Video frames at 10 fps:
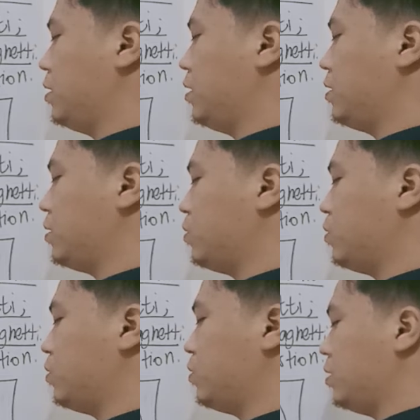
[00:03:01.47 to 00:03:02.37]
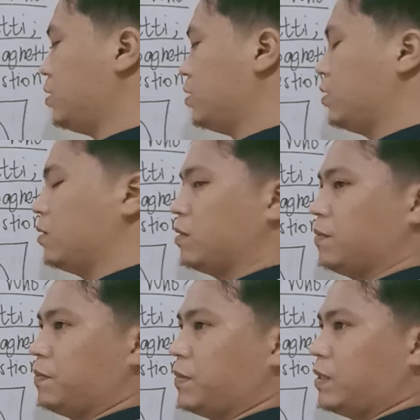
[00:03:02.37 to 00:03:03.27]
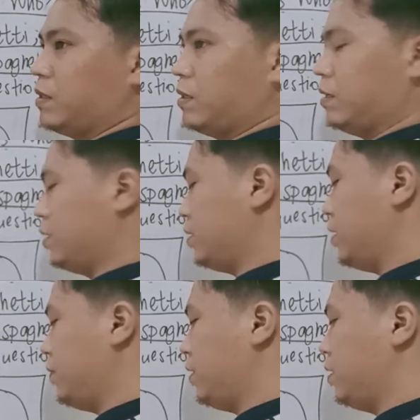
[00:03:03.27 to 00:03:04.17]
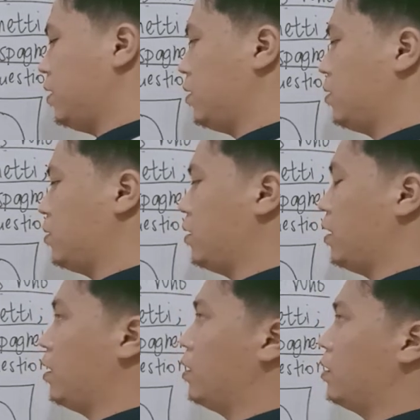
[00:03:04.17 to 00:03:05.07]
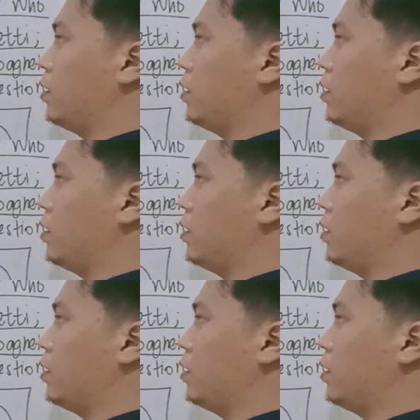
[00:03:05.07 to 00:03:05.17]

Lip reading: since 2 is given here and